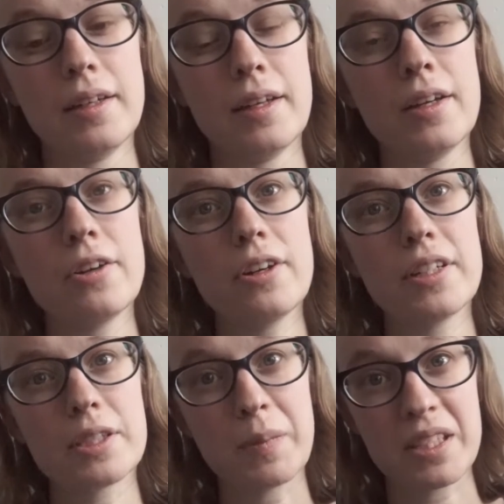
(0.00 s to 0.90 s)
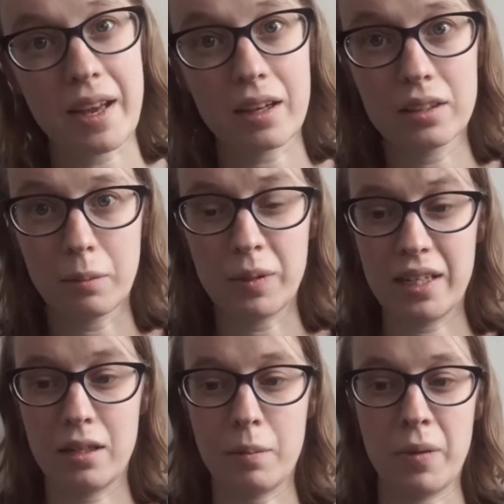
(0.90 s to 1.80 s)
Here is my second
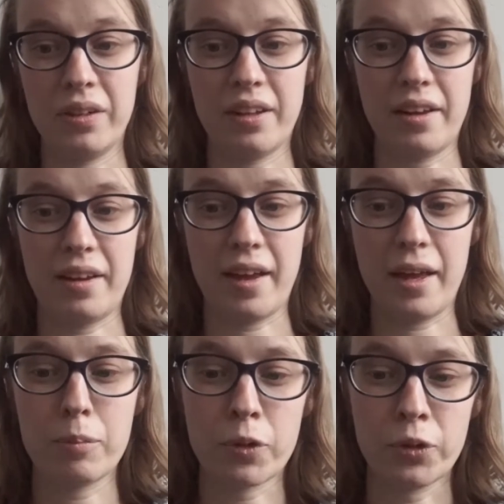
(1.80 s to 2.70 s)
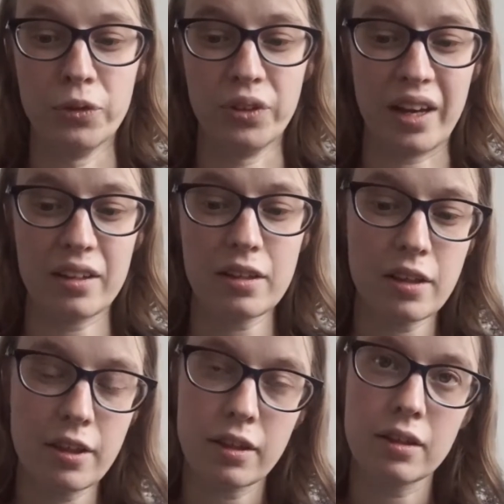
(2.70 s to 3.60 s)
update on Monday, April 9th,